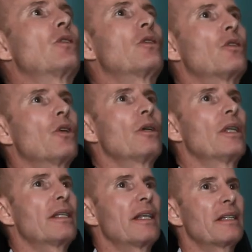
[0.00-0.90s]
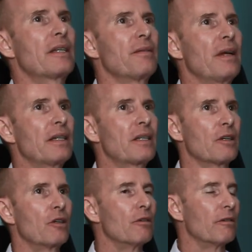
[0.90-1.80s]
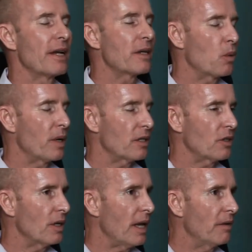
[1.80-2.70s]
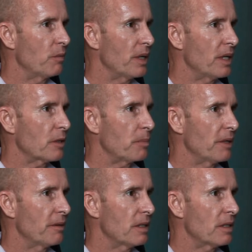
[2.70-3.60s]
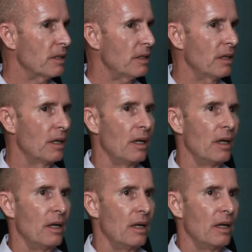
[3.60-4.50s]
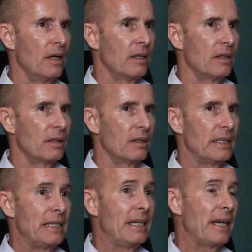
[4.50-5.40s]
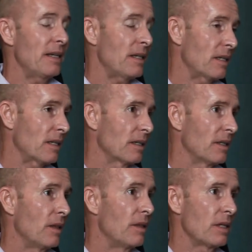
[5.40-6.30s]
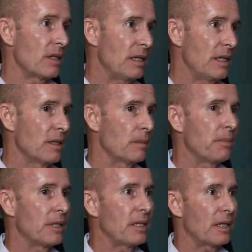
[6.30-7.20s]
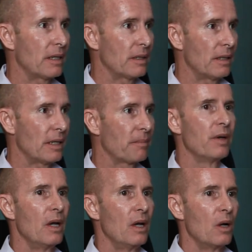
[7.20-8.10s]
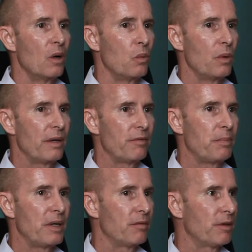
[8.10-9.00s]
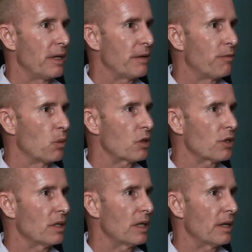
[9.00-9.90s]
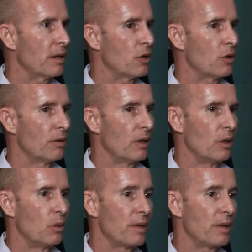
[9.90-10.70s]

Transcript: Joe, that's a great question. Have we experienced it? Yes, this year particularly. We've been very fortunate at Accuro.